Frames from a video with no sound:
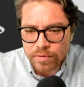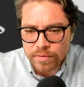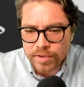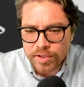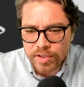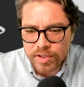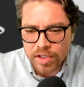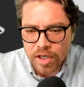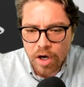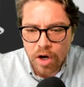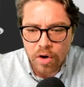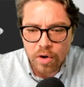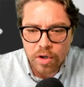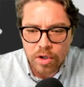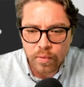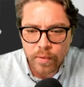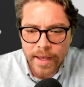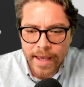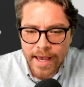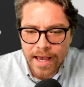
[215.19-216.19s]
So, who do
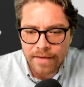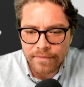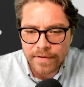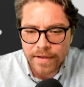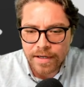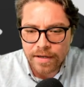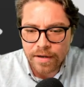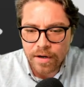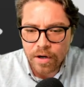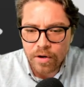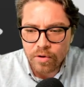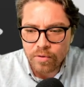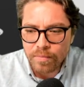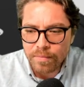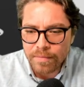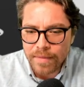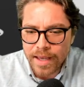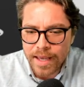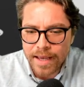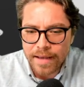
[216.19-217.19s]
we have here? Oh
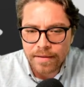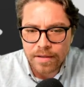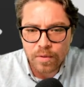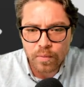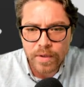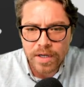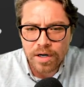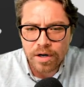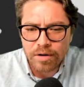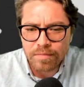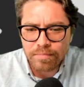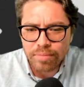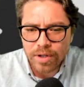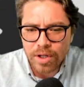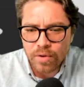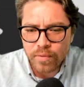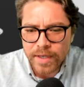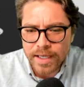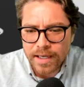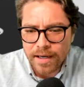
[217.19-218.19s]
man, we are
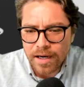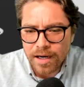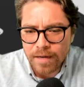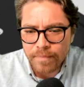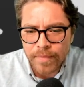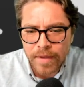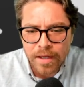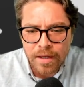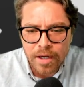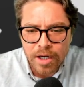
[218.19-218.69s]
blowing up.